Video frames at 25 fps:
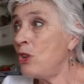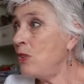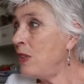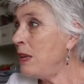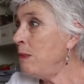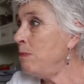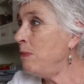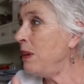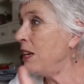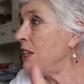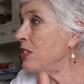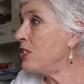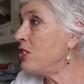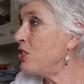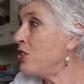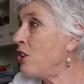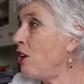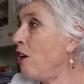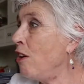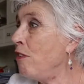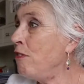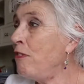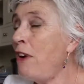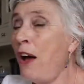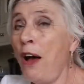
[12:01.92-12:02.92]
So they mix
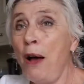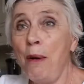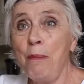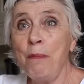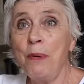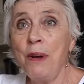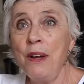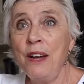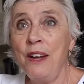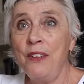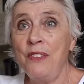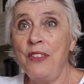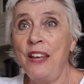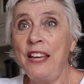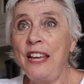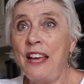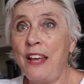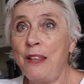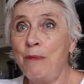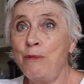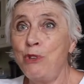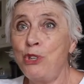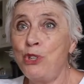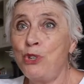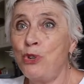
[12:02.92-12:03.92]
staff up, they
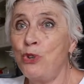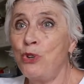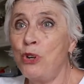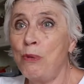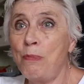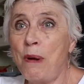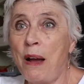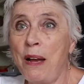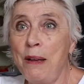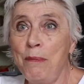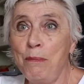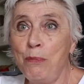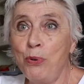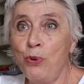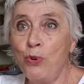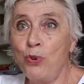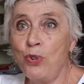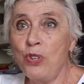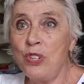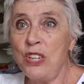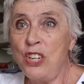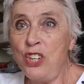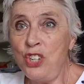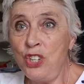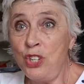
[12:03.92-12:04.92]
get them to talk about
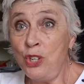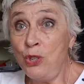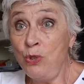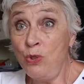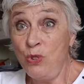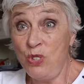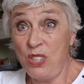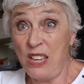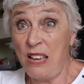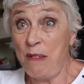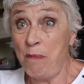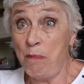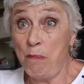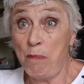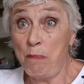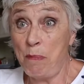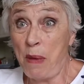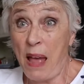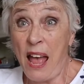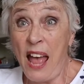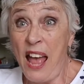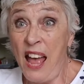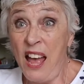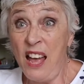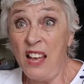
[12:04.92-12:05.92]
important issues in
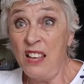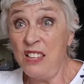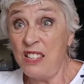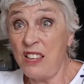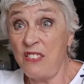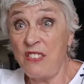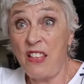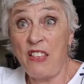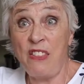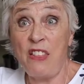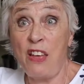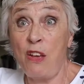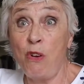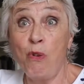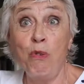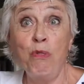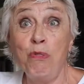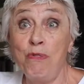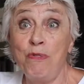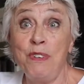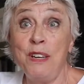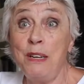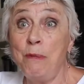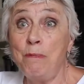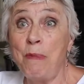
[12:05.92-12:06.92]
pairs, and then they all
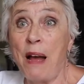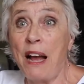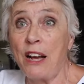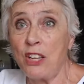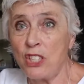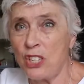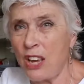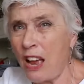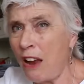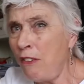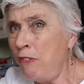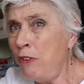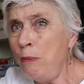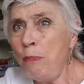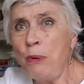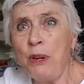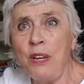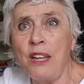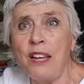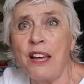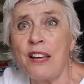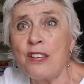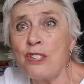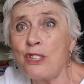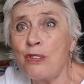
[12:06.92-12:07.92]
feedback. So
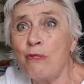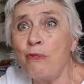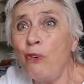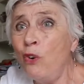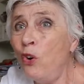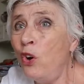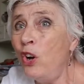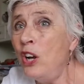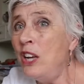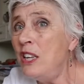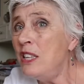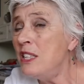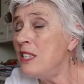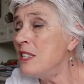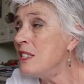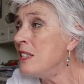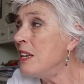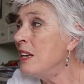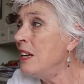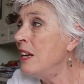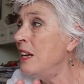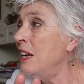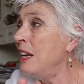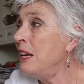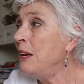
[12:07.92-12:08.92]
everybody gets a voice.
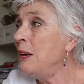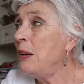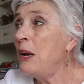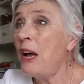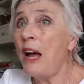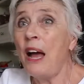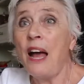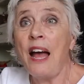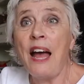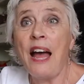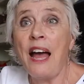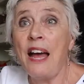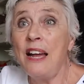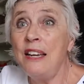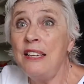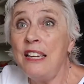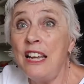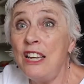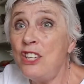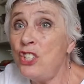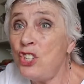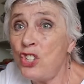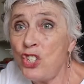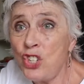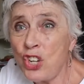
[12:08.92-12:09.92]
And
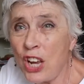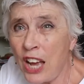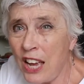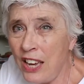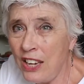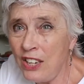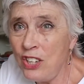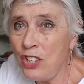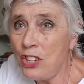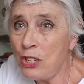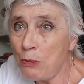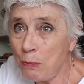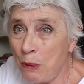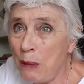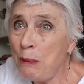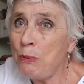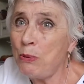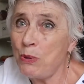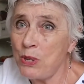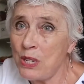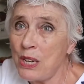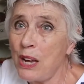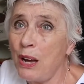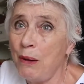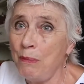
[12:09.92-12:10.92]
it's changed,
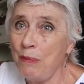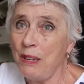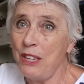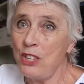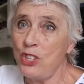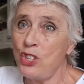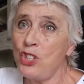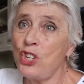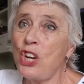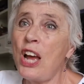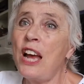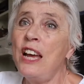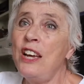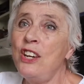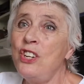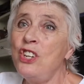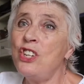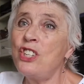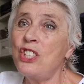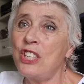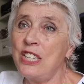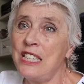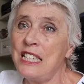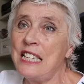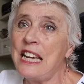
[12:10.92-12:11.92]
people tell me, it's
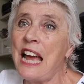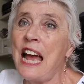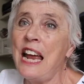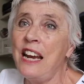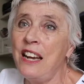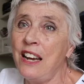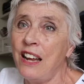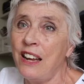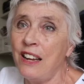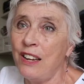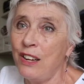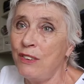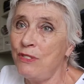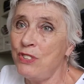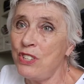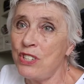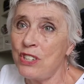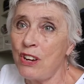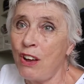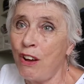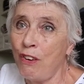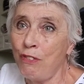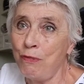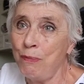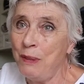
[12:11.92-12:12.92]
changed the tenor of
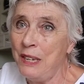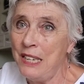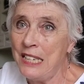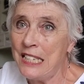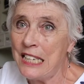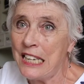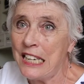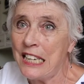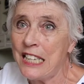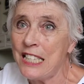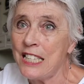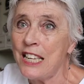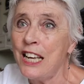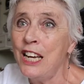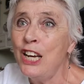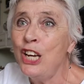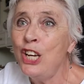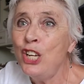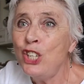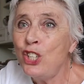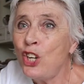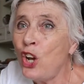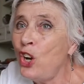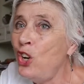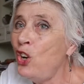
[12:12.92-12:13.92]
staff meetings.
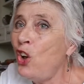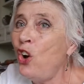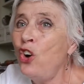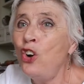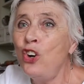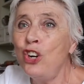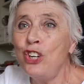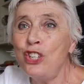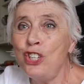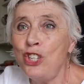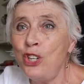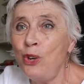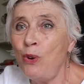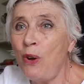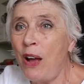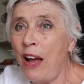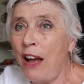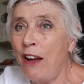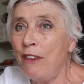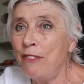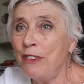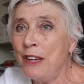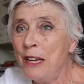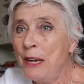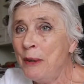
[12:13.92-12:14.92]
No longer do you
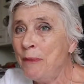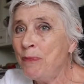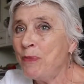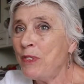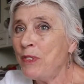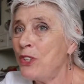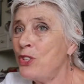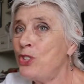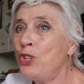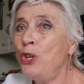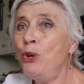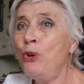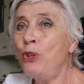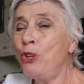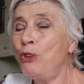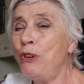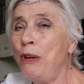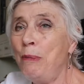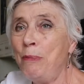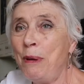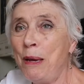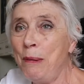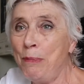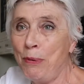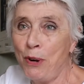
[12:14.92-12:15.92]
have two or
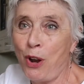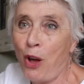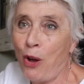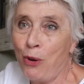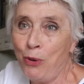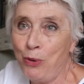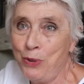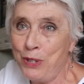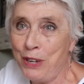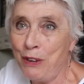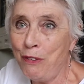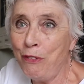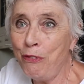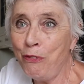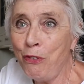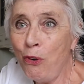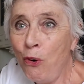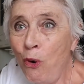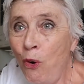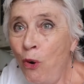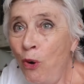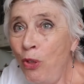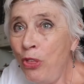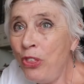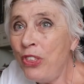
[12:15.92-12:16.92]
three people holding
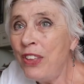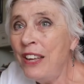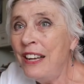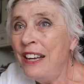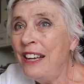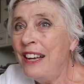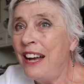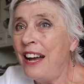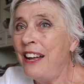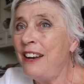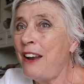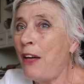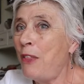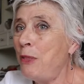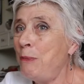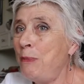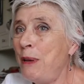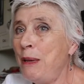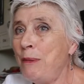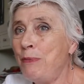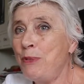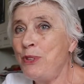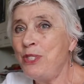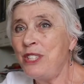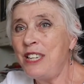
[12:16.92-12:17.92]
forth and other
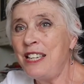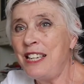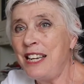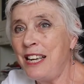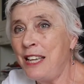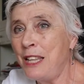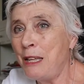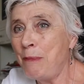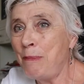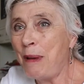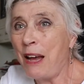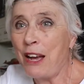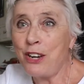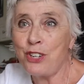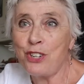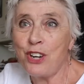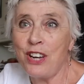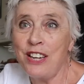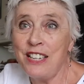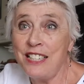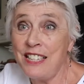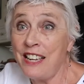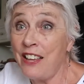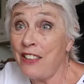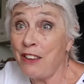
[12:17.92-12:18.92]
people sitting at the back
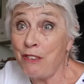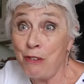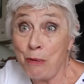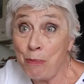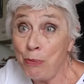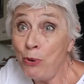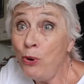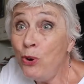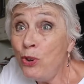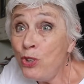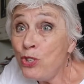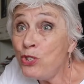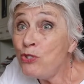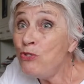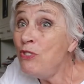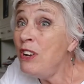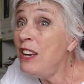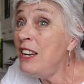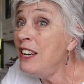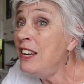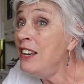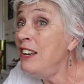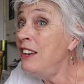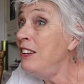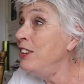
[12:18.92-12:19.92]
trying to get their reports
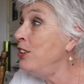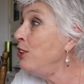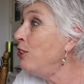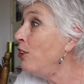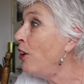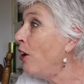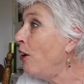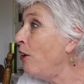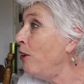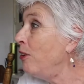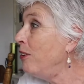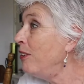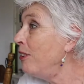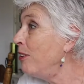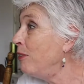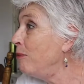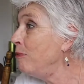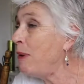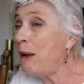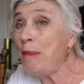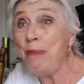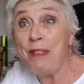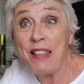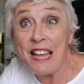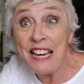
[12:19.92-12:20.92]
written, you know, or
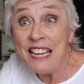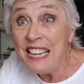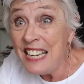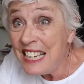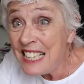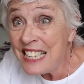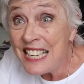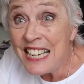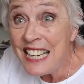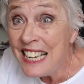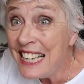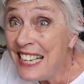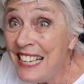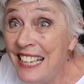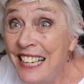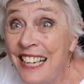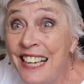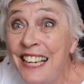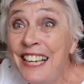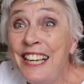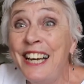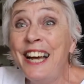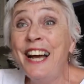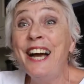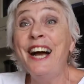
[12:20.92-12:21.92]
maybe they're knitting.
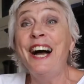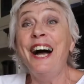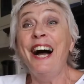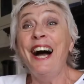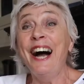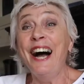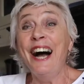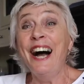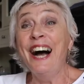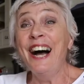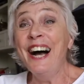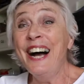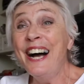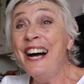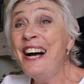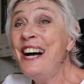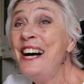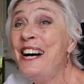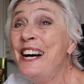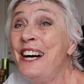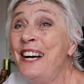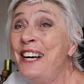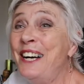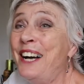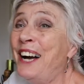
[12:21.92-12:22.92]

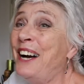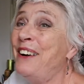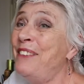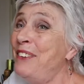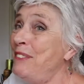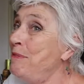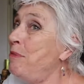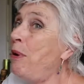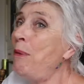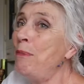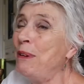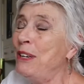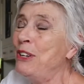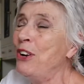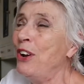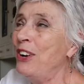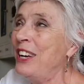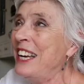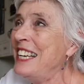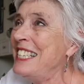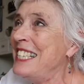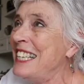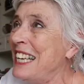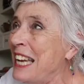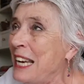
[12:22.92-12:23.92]
I'm probably not
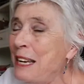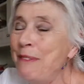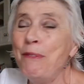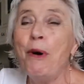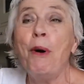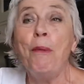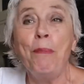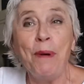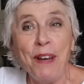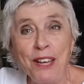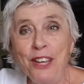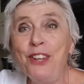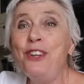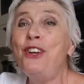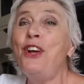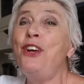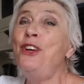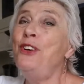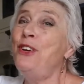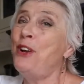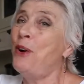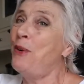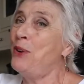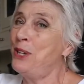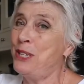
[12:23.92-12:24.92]
knitting anymore, but you
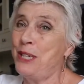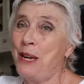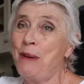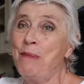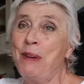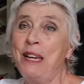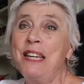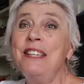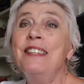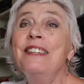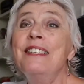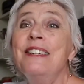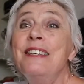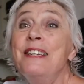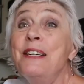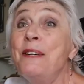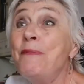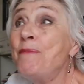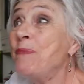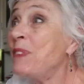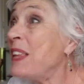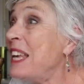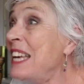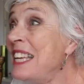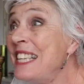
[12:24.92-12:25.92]
know what I mean.
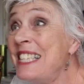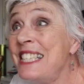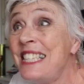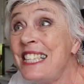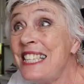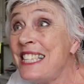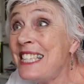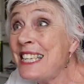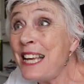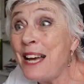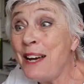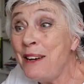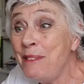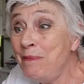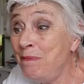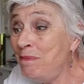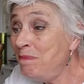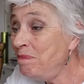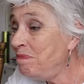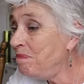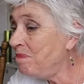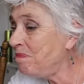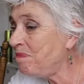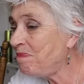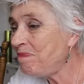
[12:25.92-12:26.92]
It's
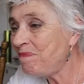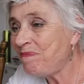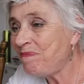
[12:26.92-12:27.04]
a